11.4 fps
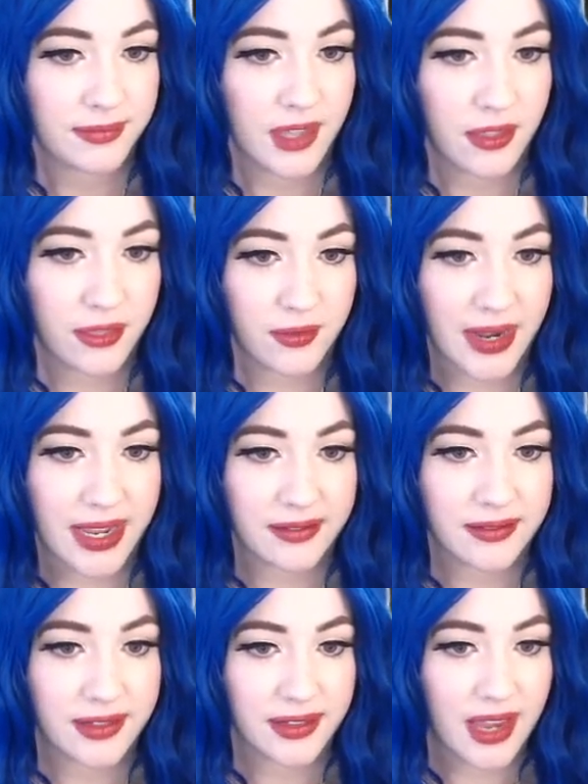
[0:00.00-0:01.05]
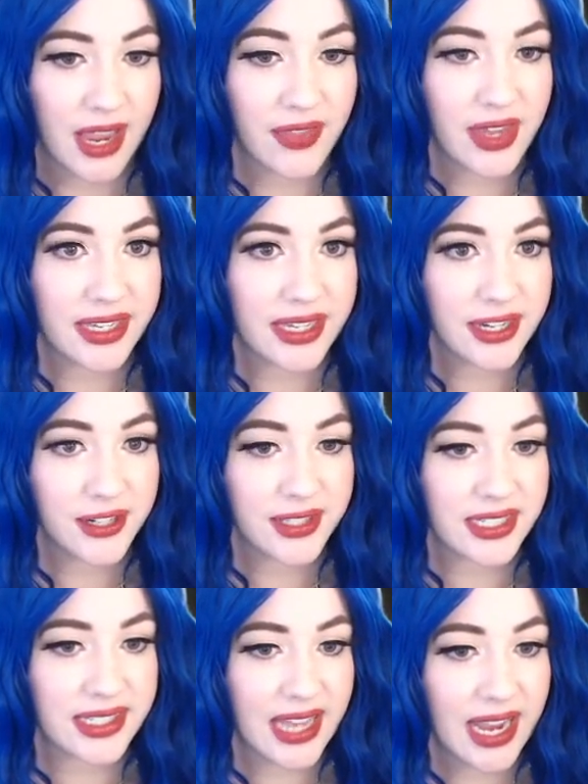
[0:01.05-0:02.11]
3. And then here's
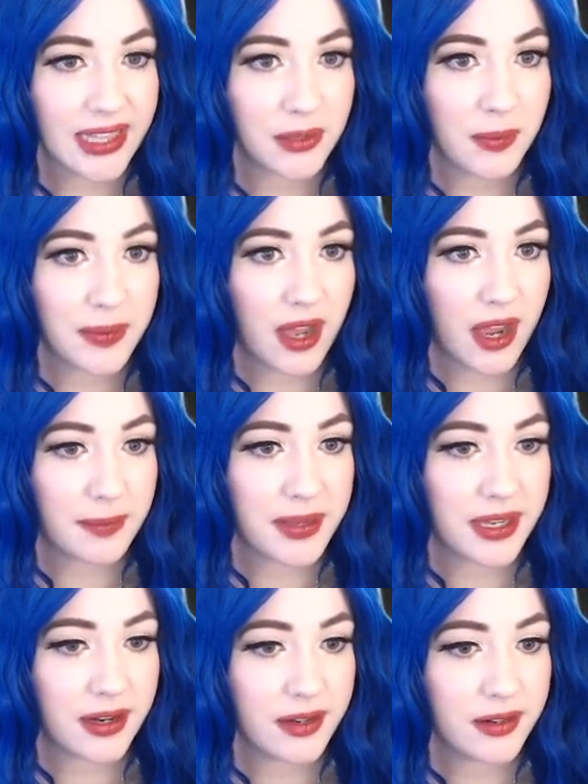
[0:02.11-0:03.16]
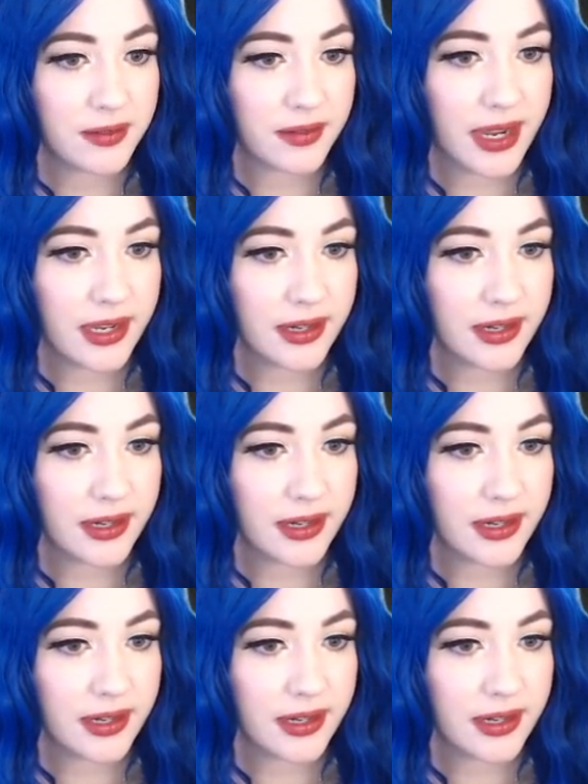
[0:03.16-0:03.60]
exactly what we got up here, right?